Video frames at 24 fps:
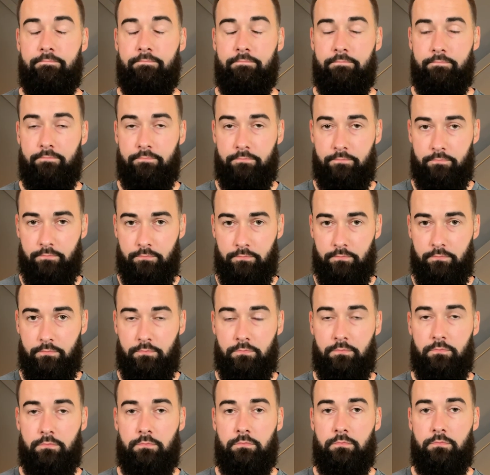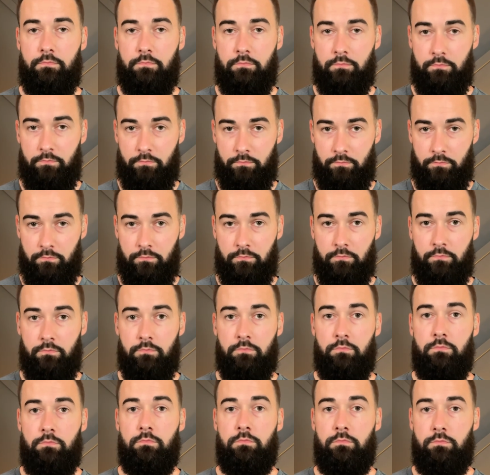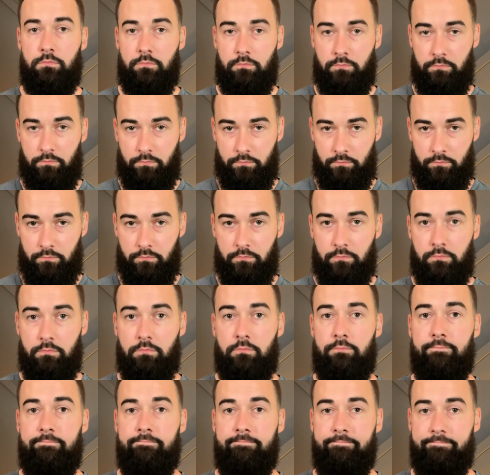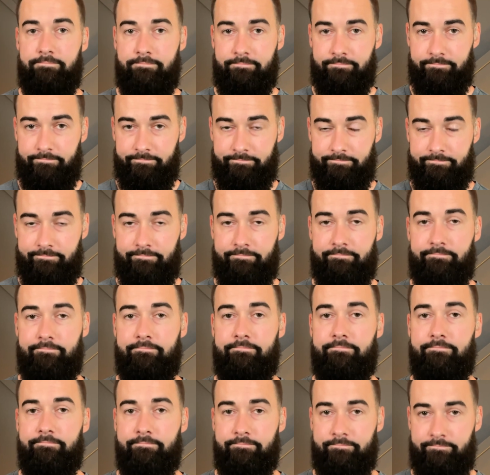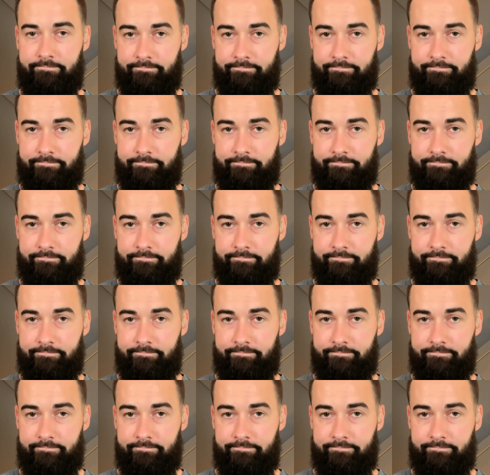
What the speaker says: (silent)